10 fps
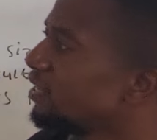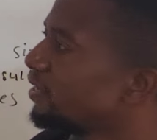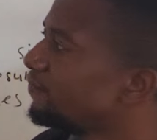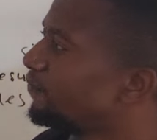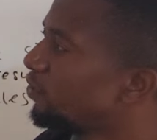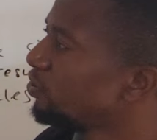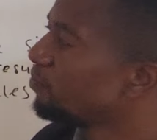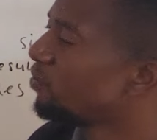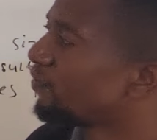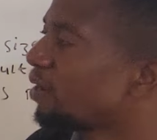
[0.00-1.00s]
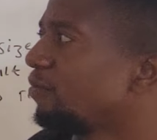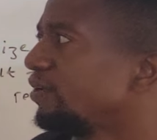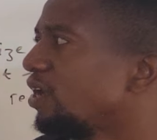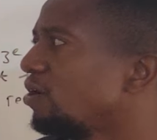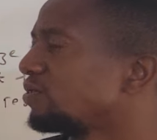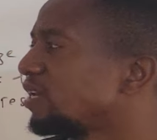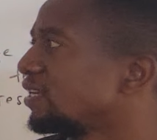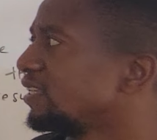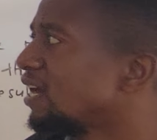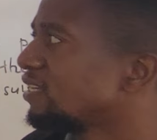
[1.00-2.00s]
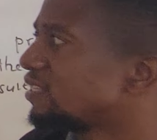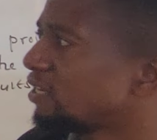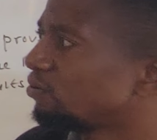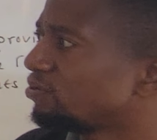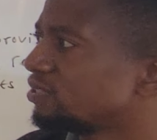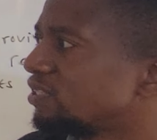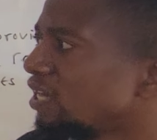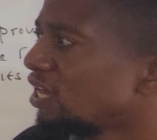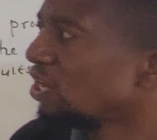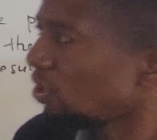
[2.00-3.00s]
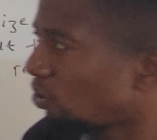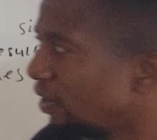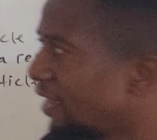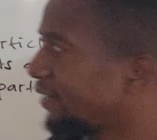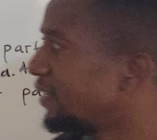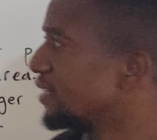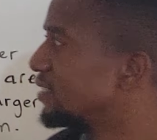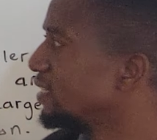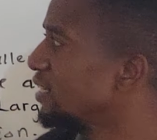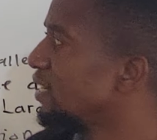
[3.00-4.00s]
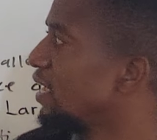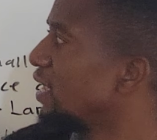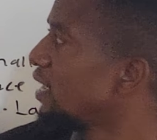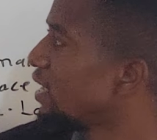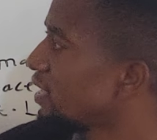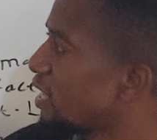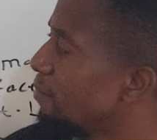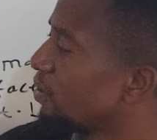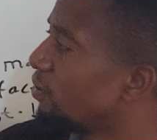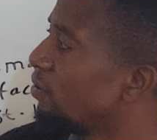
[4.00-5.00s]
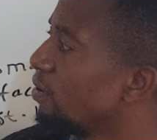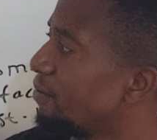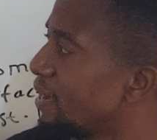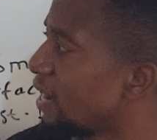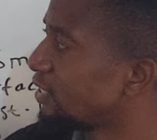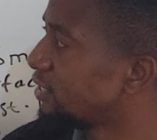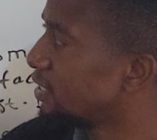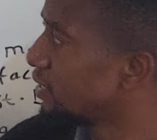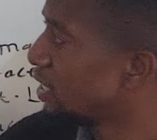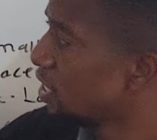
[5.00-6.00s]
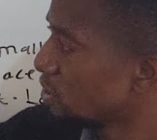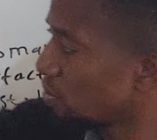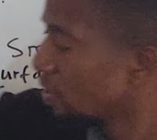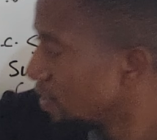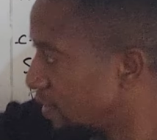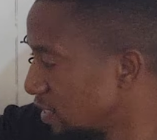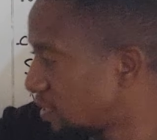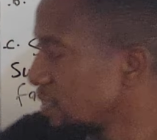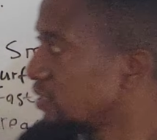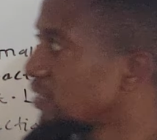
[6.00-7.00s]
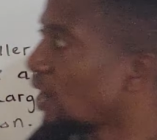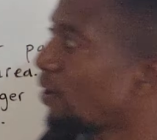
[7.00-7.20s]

the volume of carbon dioxide gas that was collected in a chemical reaction. So this is